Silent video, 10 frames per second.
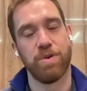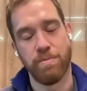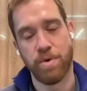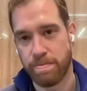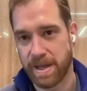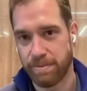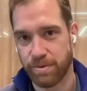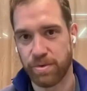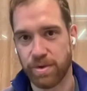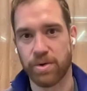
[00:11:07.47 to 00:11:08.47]
promote
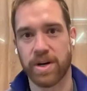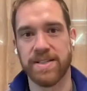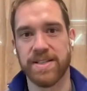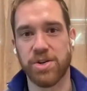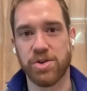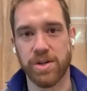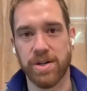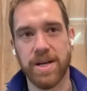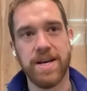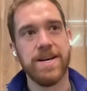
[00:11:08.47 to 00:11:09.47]
people through the organization.